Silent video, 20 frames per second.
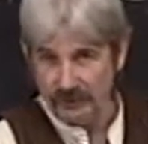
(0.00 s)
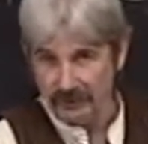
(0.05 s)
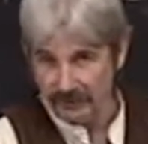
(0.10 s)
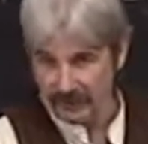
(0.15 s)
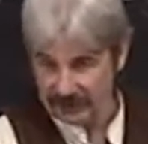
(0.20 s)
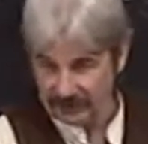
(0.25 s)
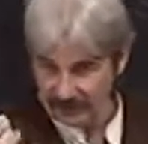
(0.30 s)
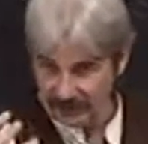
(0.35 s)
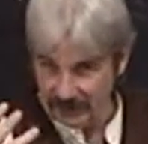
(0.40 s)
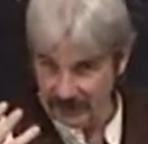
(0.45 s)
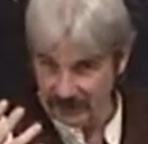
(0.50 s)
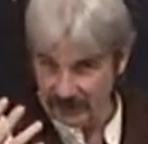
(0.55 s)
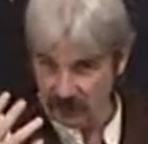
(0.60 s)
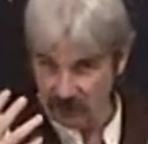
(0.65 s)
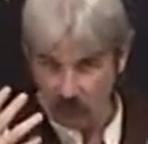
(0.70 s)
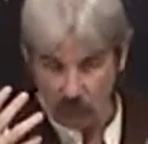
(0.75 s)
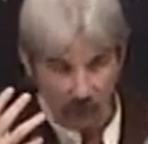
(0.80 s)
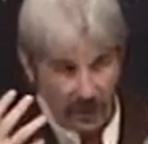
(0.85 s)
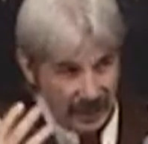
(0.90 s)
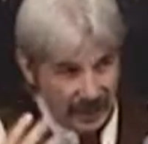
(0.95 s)
and the,
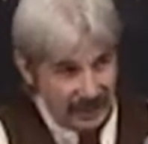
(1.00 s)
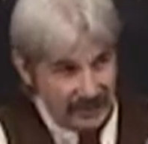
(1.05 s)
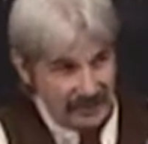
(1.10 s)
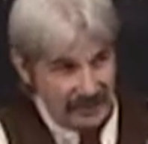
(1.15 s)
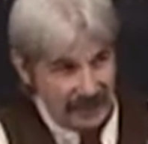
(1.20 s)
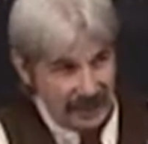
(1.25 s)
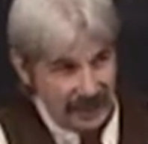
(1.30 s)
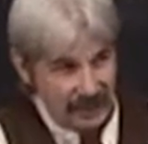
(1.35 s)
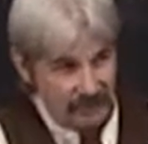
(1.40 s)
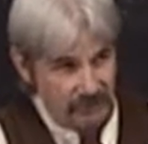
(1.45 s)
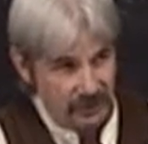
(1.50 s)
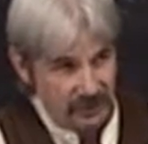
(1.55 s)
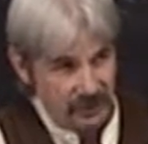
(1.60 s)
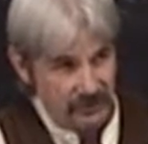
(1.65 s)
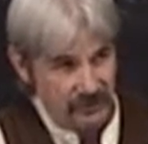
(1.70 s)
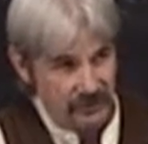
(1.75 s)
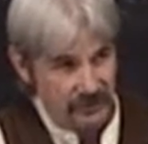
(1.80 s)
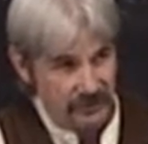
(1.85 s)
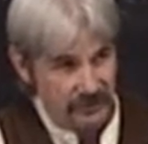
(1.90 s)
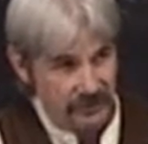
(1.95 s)
and the way that I've
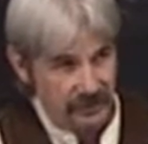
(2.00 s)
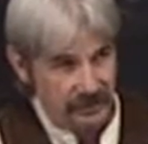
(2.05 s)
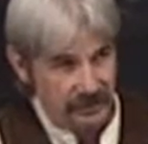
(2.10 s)
been